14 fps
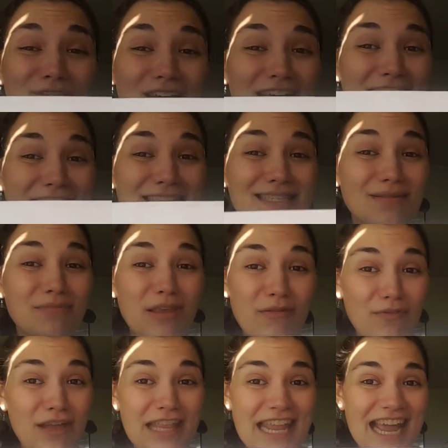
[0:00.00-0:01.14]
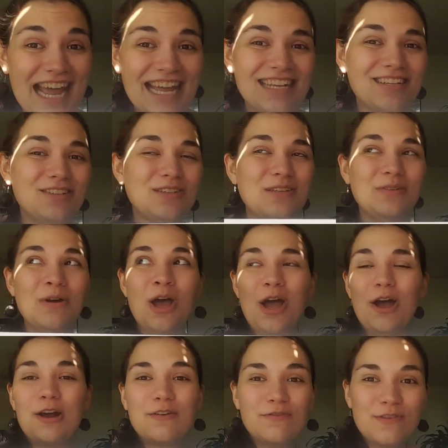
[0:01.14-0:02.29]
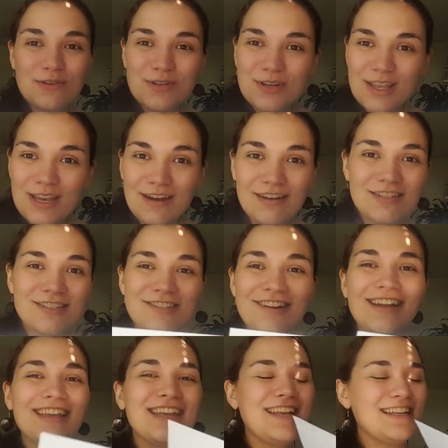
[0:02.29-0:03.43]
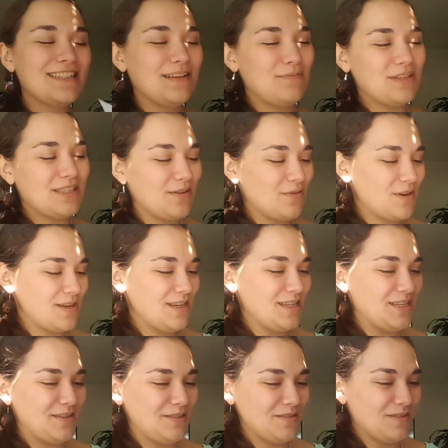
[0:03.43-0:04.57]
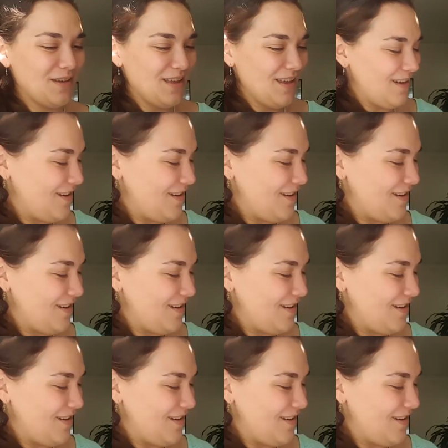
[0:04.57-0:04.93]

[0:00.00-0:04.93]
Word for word: fun and something fun to add into our future like Australian exhibits that we're gonna do.